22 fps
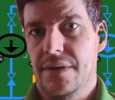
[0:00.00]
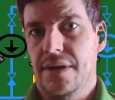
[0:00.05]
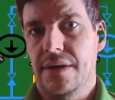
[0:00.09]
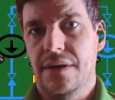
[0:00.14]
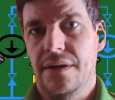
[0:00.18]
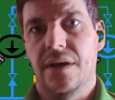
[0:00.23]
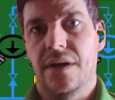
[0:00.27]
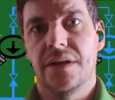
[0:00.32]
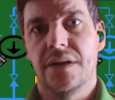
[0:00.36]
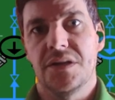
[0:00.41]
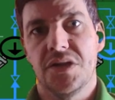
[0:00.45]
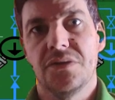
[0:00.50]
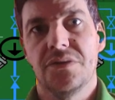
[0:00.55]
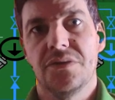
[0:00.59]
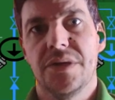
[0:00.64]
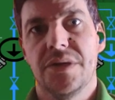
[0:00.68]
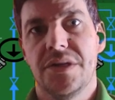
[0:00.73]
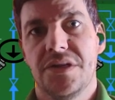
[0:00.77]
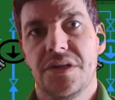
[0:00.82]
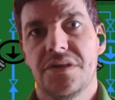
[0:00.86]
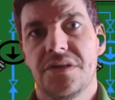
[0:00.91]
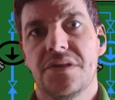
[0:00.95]

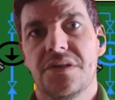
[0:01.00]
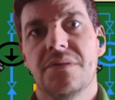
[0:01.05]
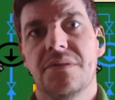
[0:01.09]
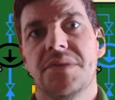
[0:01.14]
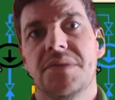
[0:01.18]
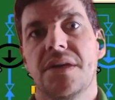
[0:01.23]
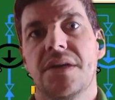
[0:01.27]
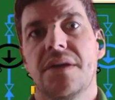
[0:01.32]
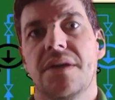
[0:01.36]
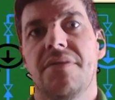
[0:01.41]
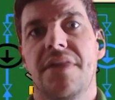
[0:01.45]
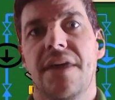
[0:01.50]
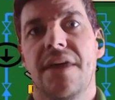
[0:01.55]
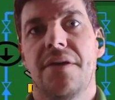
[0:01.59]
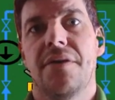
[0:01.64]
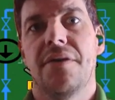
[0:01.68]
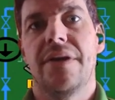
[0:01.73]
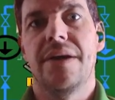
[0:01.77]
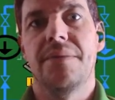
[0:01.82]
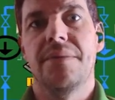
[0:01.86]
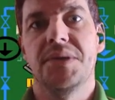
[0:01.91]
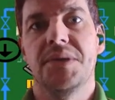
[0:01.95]
auxiliary systems that
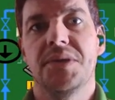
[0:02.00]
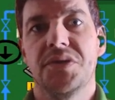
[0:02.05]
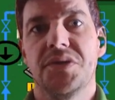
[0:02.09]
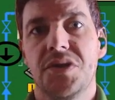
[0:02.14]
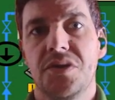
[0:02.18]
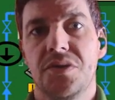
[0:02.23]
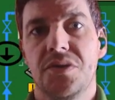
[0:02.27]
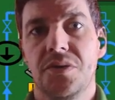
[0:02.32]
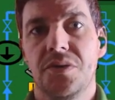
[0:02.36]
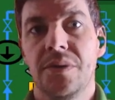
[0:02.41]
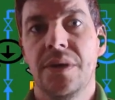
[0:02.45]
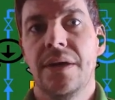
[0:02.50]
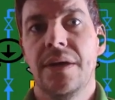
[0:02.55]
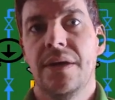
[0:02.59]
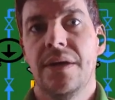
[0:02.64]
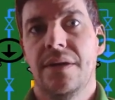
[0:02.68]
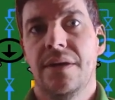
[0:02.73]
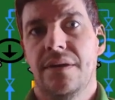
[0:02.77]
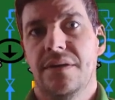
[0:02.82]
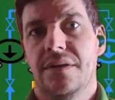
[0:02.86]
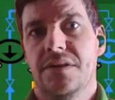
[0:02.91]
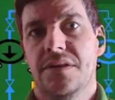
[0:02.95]
are able to
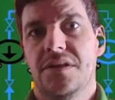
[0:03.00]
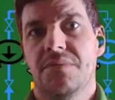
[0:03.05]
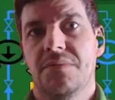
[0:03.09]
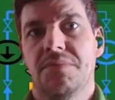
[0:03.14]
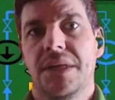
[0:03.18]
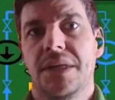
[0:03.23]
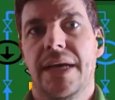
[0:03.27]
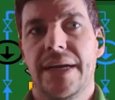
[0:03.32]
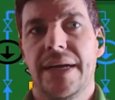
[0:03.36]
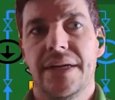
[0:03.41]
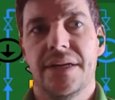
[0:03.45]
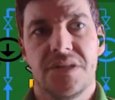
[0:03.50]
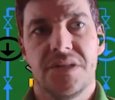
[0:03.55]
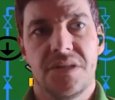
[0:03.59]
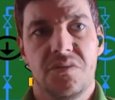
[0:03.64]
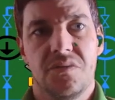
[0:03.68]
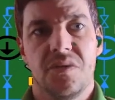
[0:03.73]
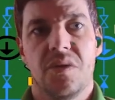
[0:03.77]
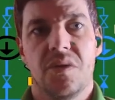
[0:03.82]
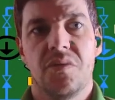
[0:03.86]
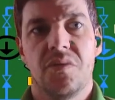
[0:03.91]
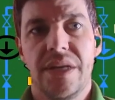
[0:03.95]
supply us
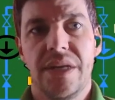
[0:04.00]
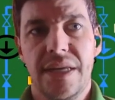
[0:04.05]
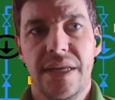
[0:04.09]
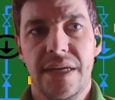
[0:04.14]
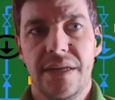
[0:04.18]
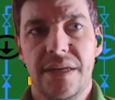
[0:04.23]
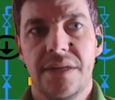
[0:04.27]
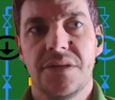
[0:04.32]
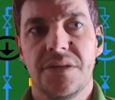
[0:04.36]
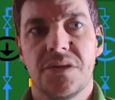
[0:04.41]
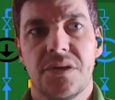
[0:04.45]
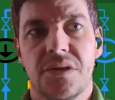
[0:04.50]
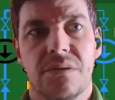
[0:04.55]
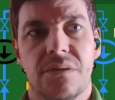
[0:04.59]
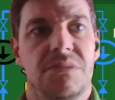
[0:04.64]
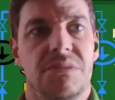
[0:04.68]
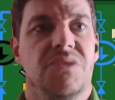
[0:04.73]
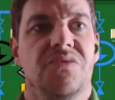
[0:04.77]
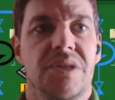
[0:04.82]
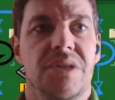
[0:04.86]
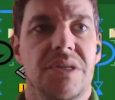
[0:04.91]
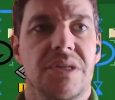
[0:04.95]
what we need in terms
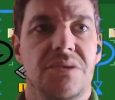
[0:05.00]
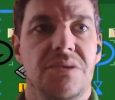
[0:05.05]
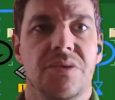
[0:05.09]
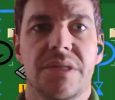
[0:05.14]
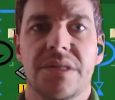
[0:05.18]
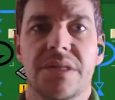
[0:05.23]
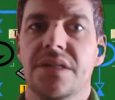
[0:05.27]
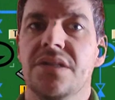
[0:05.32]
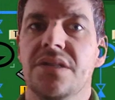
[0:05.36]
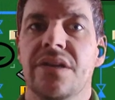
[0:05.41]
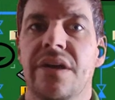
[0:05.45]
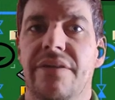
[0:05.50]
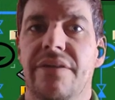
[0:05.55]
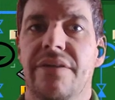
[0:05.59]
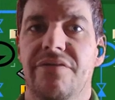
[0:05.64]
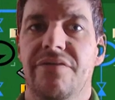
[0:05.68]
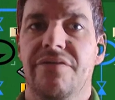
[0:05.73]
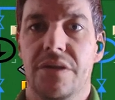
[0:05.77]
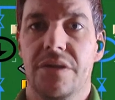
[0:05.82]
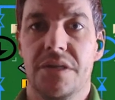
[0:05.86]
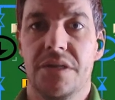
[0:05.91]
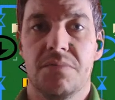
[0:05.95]
of resources
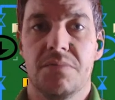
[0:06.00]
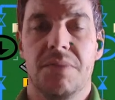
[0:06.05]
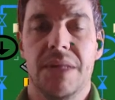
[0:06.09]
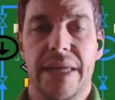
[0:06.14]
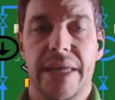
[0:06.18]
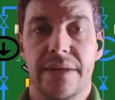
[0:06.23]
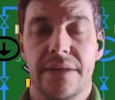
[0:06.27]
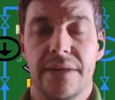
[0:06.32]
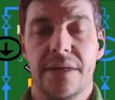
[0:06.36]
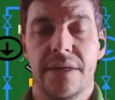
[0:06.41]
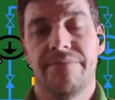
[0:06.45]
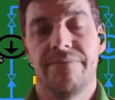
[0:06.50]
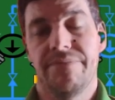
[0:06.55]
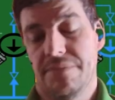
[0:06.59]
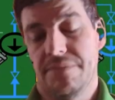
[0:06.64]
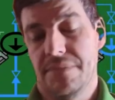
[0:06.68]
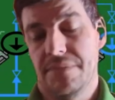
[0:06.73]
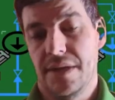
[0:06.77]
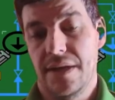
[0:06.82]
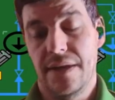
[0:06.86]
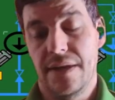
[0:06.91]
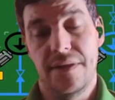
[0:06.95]
for this plant.
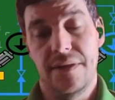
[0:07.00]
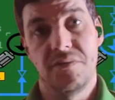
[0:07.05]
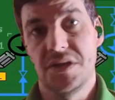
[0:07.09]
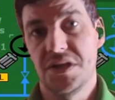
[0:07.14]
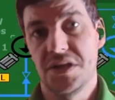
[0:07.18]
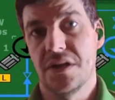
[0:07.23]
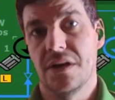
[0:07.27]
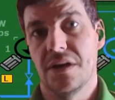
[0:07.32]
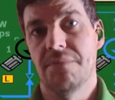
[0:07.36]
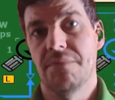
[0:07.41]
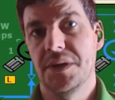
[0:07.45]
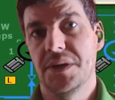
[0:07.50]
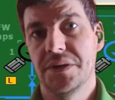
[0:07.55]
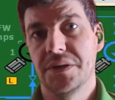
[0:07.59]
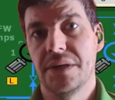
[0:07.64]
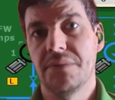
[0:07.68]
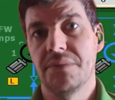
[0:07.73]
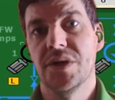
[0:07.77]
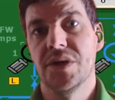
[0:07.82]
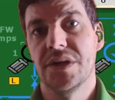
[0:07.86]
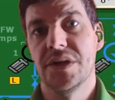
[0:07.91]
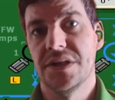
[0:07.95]
And then we start
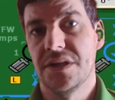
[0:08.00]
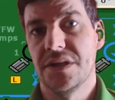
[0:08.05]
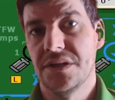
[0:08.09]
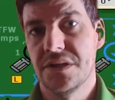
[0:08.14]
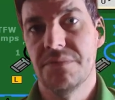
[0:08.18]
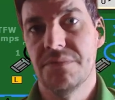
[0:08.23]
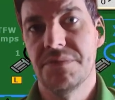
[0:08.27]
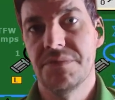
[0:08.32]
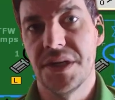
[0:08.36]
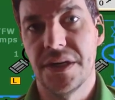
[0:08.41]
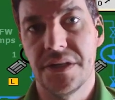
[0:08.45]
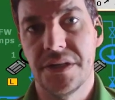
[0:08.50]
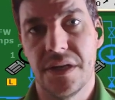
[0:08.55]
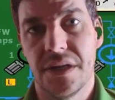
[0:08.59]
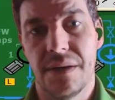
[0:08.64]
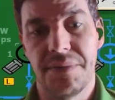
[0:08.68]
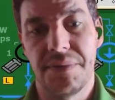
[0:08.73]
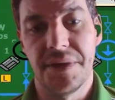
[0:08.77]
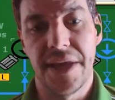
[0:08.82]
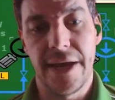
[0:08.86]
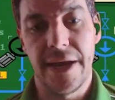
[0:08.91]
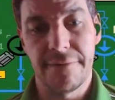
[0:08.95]
building more systems on
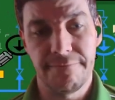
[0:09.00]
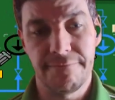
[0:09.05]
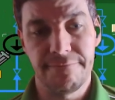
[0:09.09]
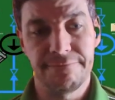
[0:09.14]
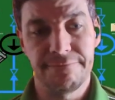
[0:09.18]
top of that.